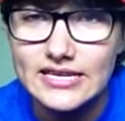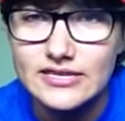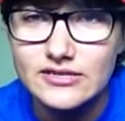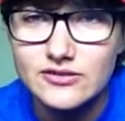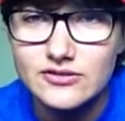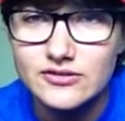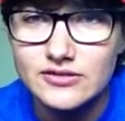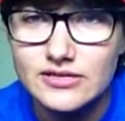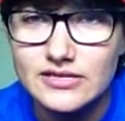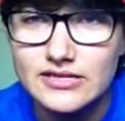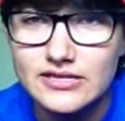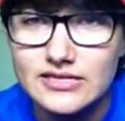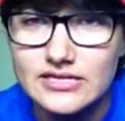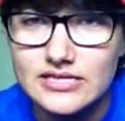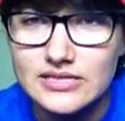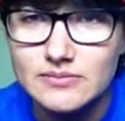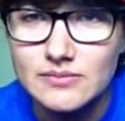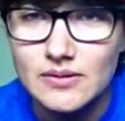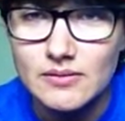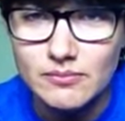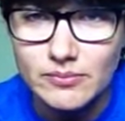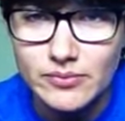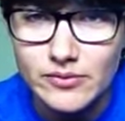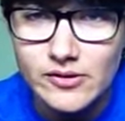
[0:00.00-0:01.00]
Adrian is
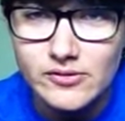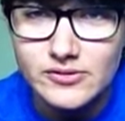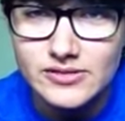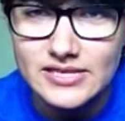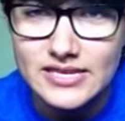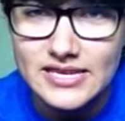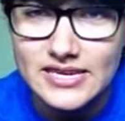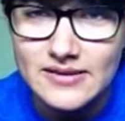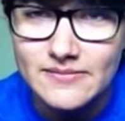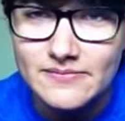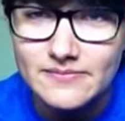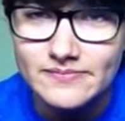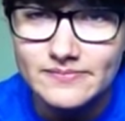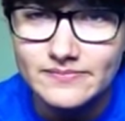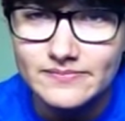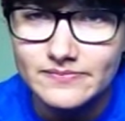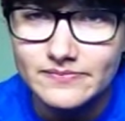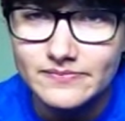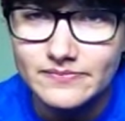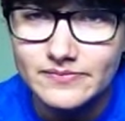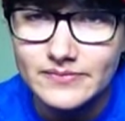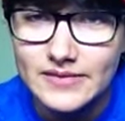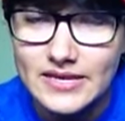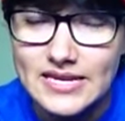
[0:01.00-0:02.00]
my broski.
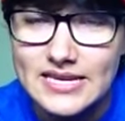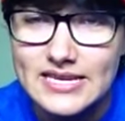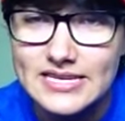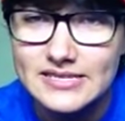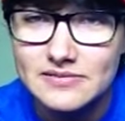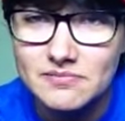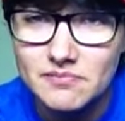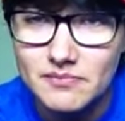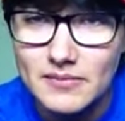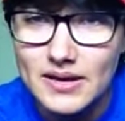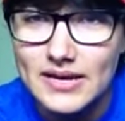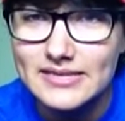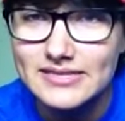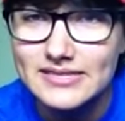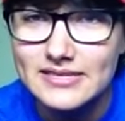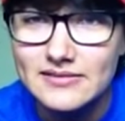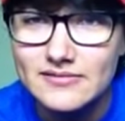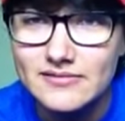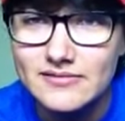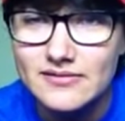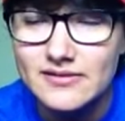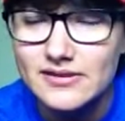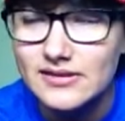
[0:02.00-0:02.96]
He's amazing.